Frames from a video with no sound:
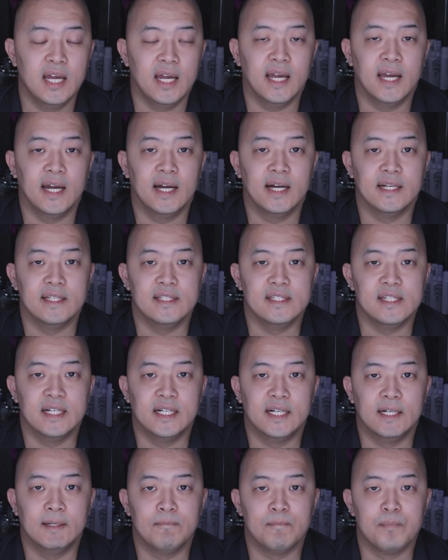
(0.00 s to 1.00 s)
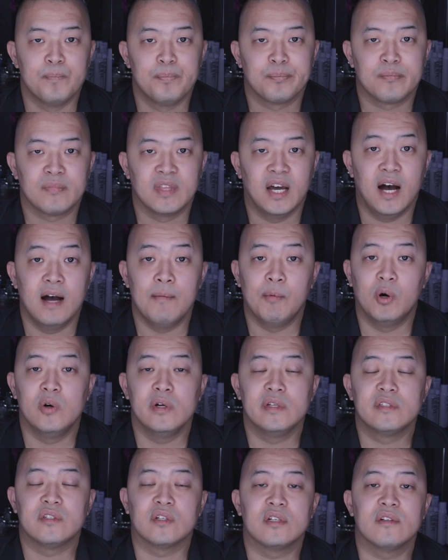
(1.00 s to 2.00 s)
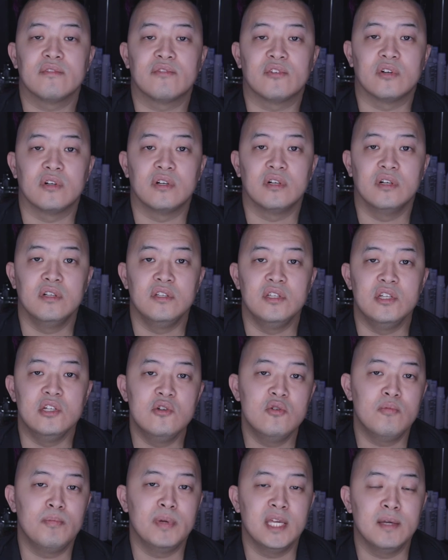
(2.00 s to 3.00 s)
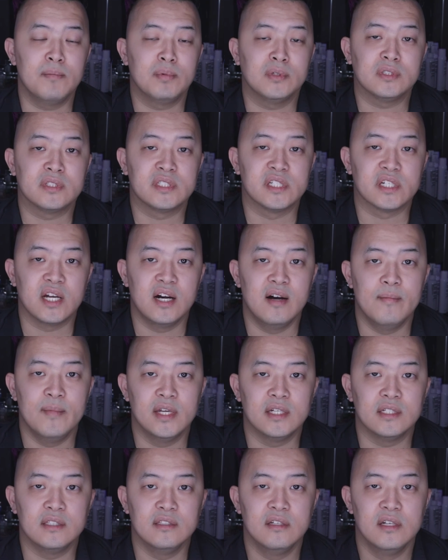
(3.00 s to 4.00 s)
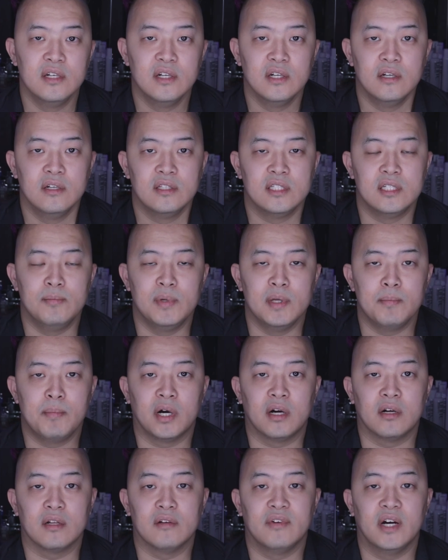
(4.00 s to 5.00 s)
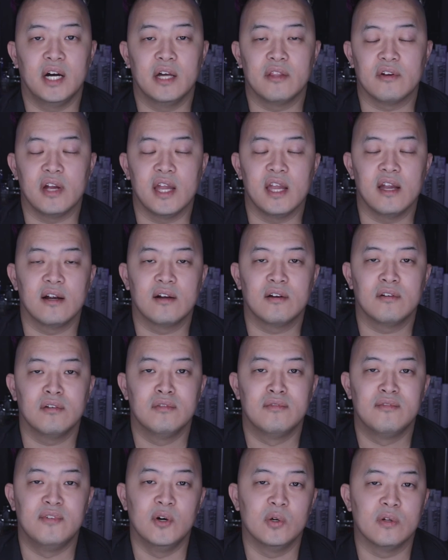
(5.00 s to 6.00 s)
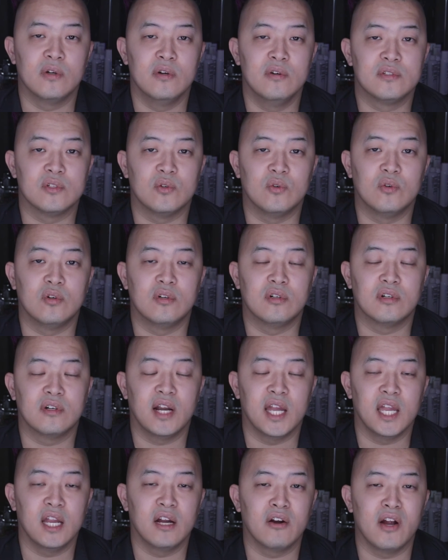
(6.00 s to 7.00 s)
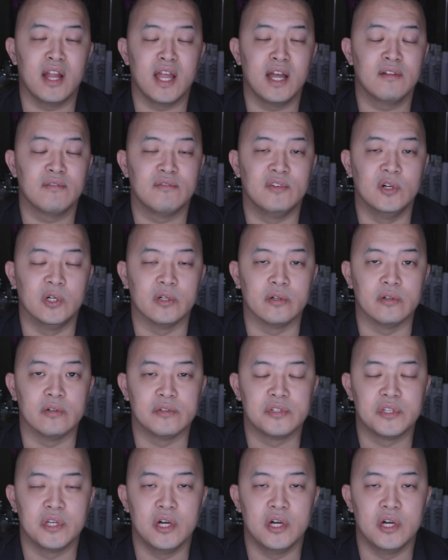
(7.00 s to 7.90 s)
And um, I'm always looking for new people to come in to be part of either hair photos or hair and photos.